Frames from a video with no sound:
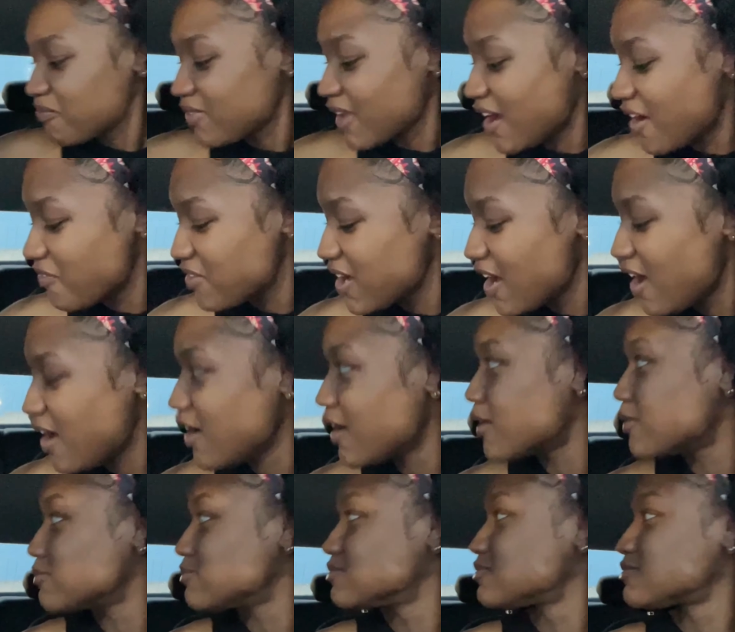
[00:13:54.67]
Hurry up!
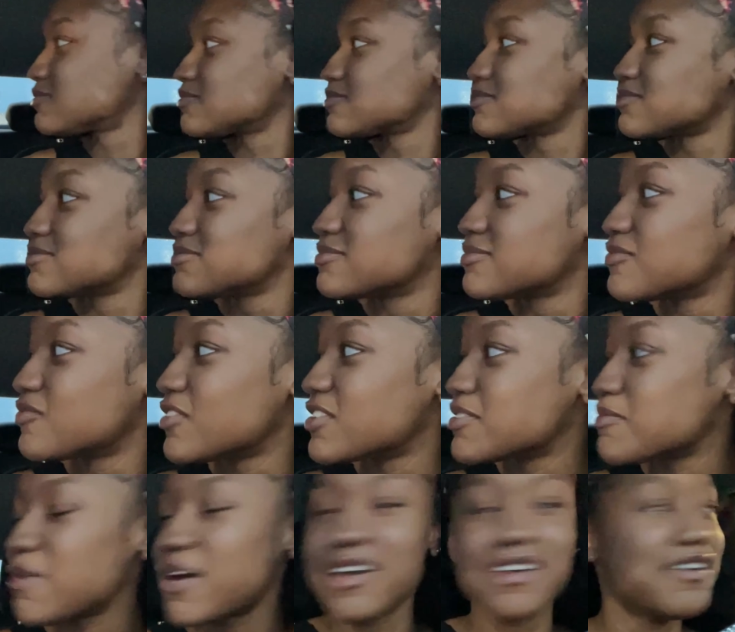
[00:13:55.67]
Where'd
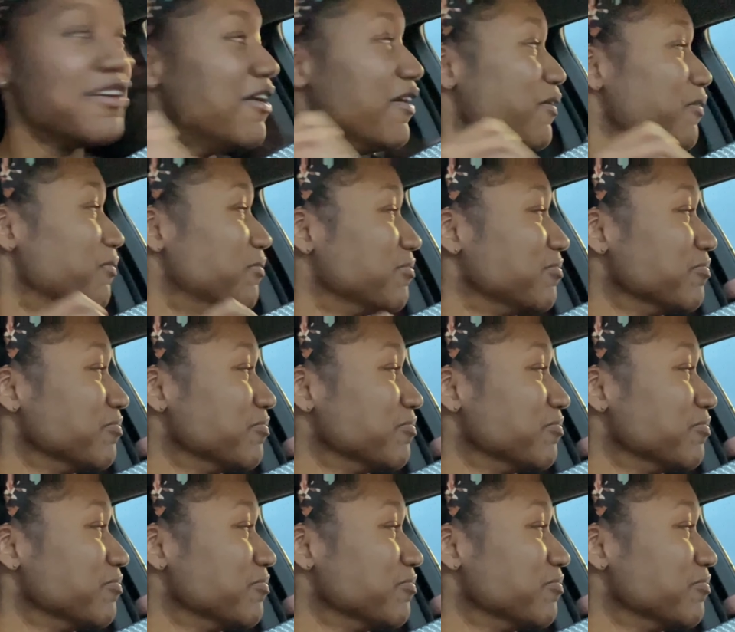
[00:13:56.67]
somebody go?